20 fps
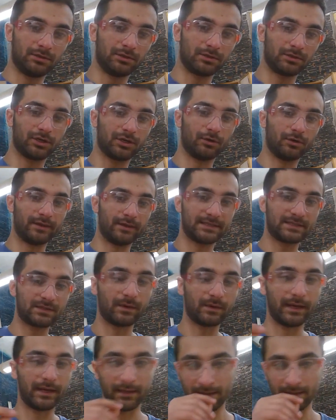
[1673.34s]
go this
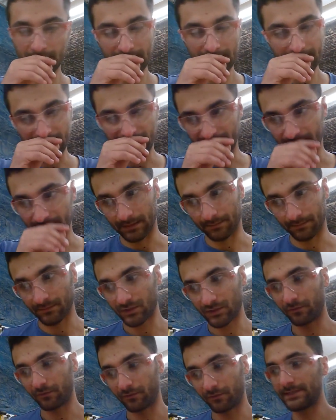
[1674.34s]
way.
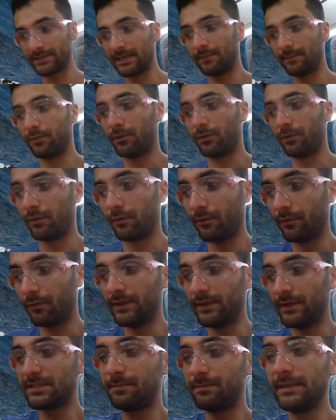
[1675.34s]
So for example,
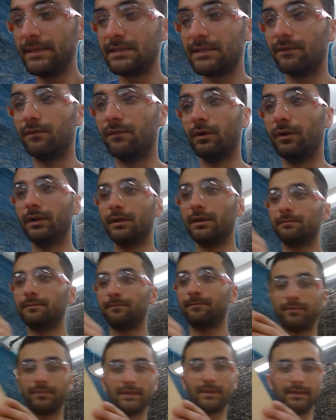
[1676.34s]
this piece of
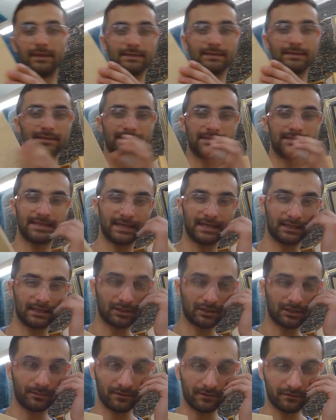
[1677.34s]
wood is getting a
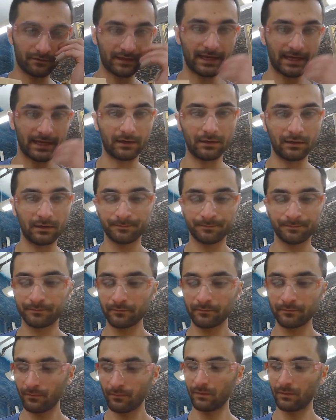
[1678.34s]
little bit flatter.
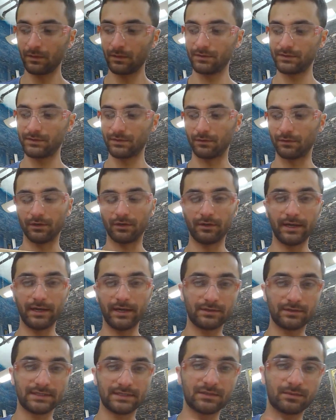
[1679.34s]
So the grain
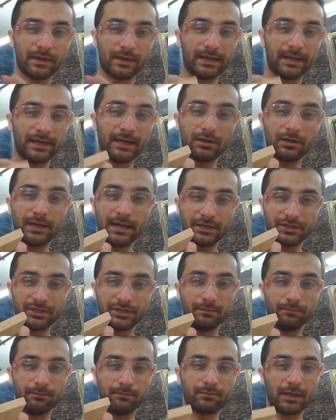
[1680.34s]
goes this way, and I could
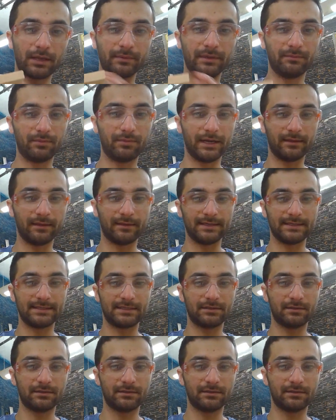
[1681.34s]
actually probably break this.